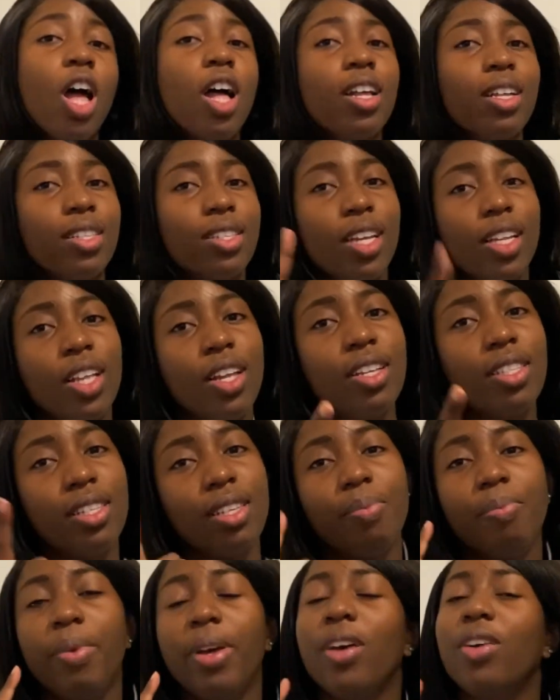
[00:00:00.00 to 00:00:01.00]
turn on the
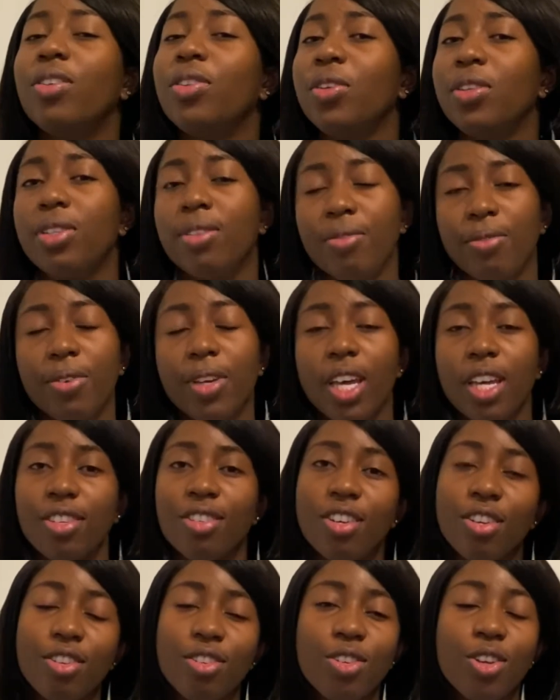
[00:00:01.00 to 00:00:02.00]
bell
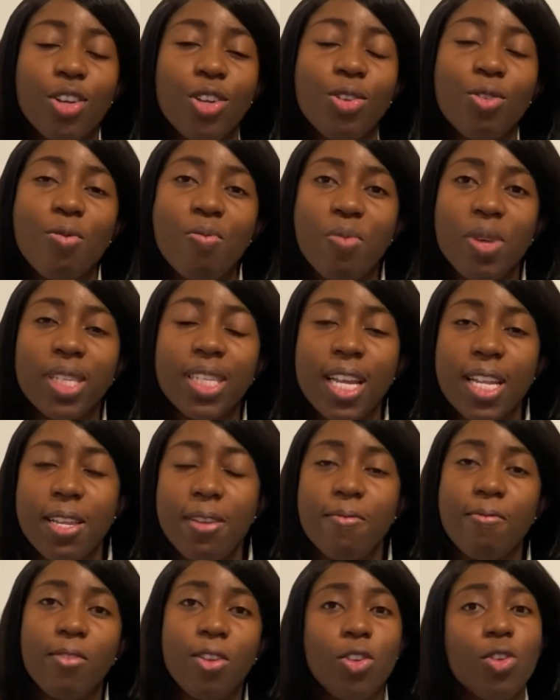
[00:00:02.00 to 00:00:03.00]
notification so you don't miss any
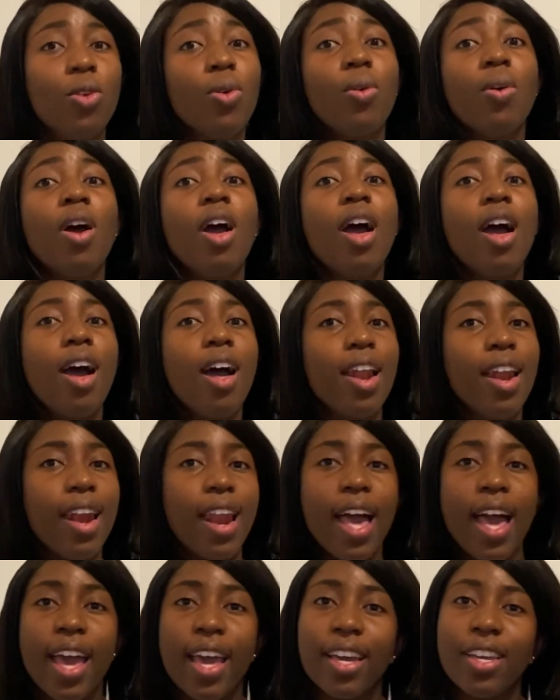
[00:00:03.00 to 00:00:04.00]
video,
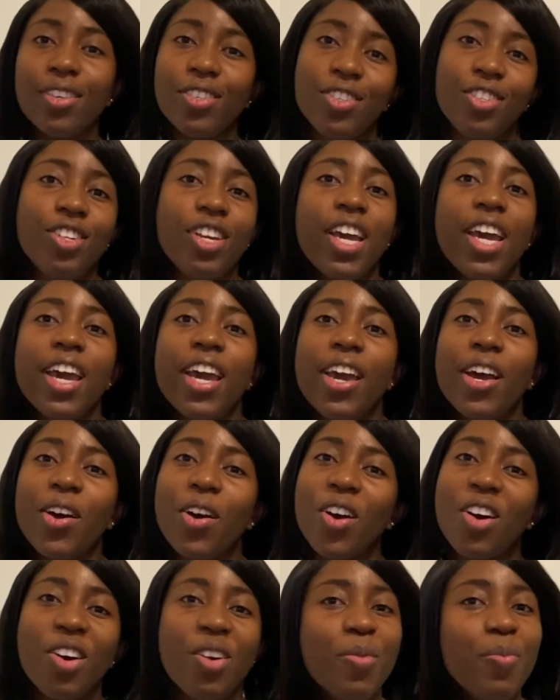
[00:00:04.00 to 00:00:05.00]
like, share,
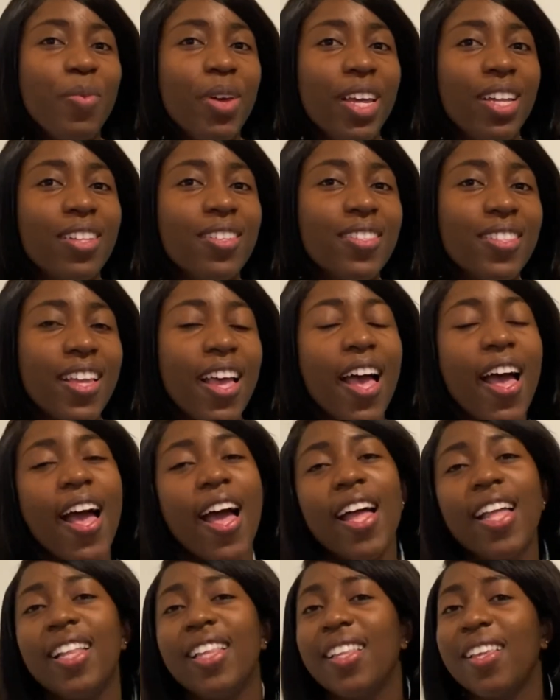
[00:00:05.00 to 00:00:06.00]
comment,
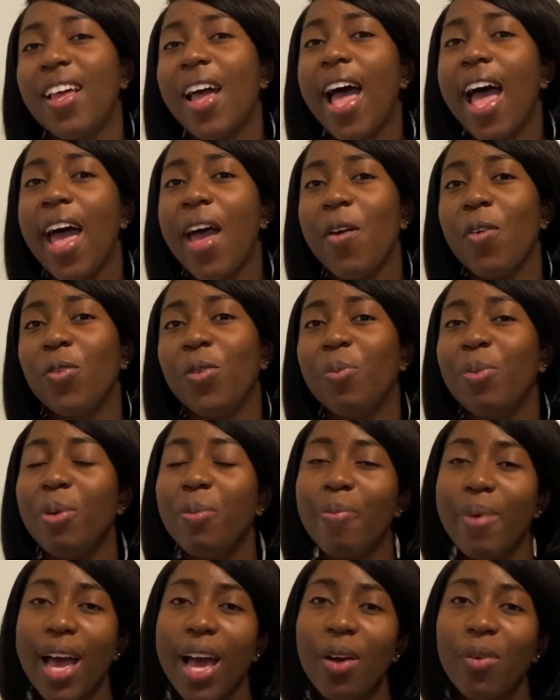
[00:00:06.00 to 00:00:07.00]
and I will be
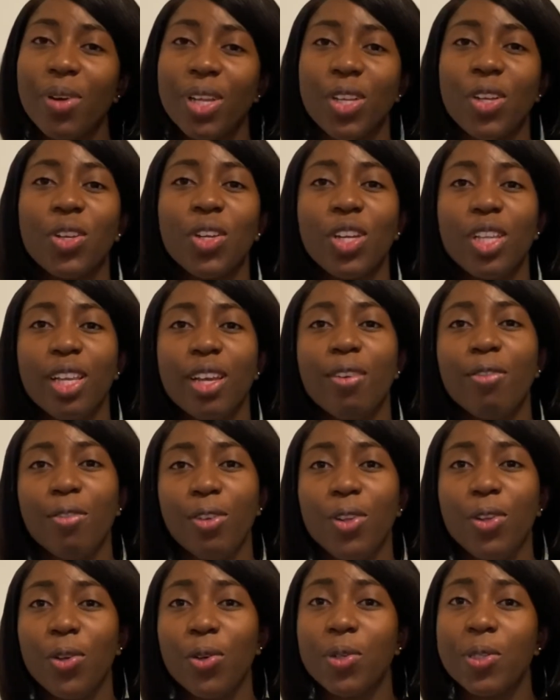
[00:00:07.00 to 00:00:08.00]
back with another
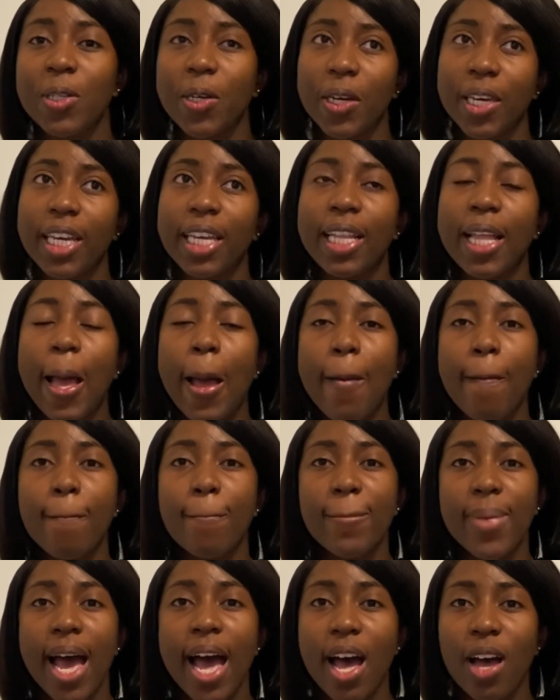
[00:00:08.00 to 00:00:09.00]
video talking
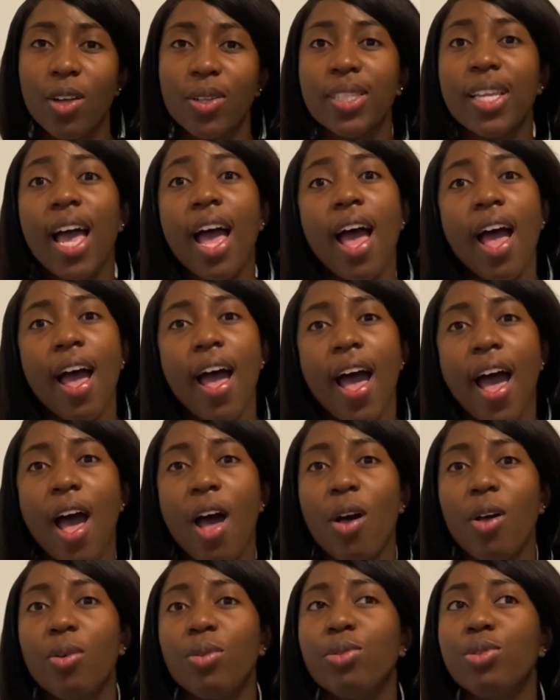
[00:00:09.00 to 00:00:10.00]
about
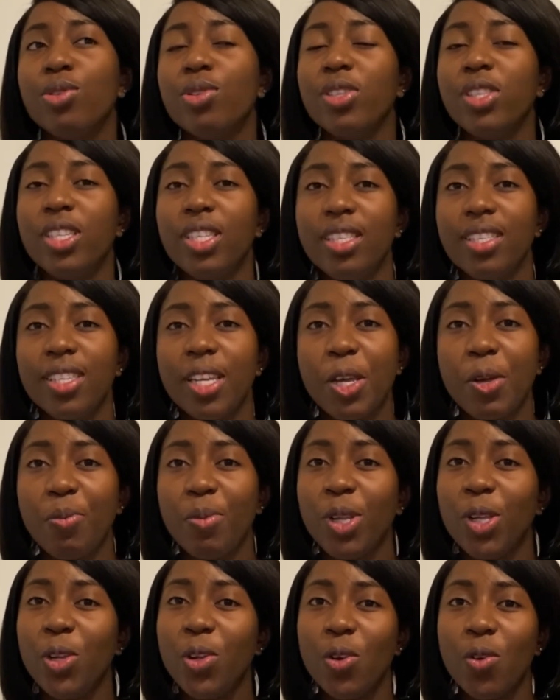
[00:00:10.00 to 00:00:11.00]
how to
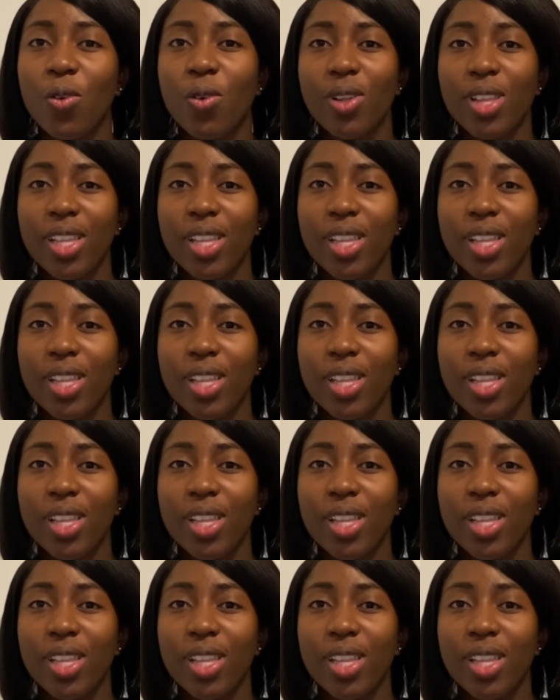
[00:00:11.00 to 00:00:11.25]
determine your